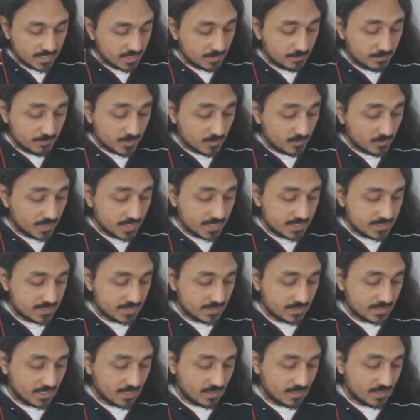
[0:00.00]

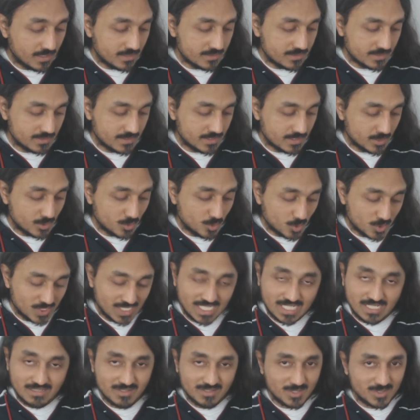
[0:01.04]
Improvising ragas at the
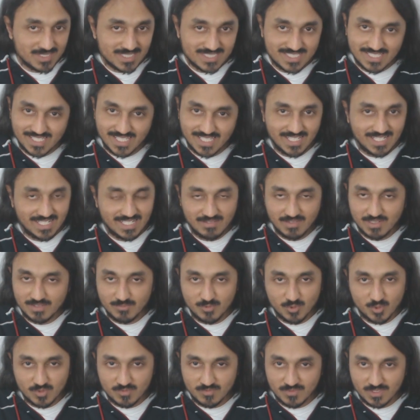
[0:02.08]
note level or the scale level
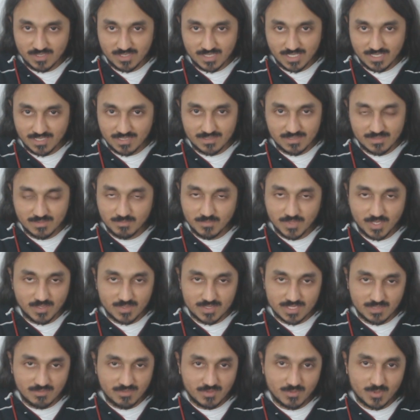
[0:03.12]
won't work,
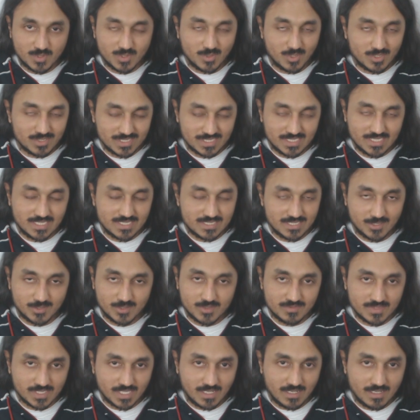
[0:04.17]
because if you want authentic
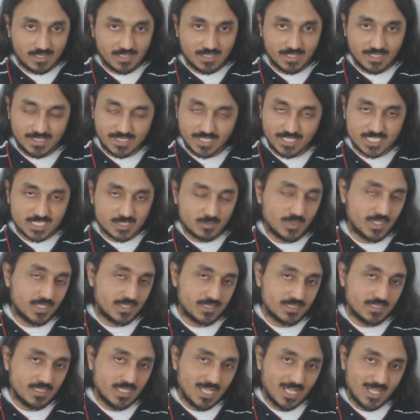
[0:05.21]
sound of the raga, it has to be
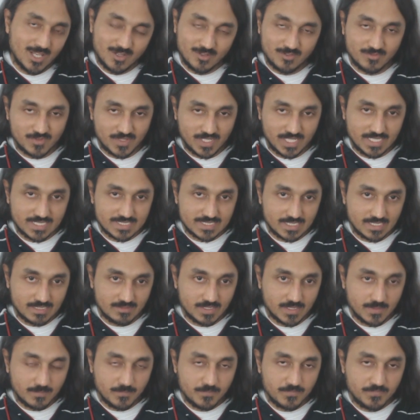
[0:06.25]
at a phrase
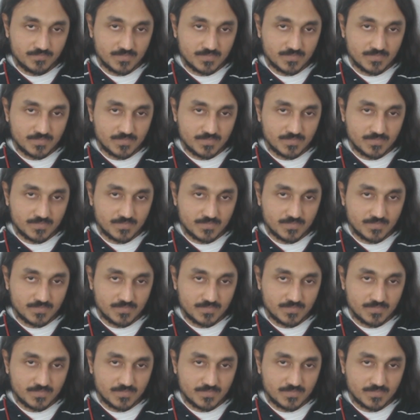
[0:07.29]
level.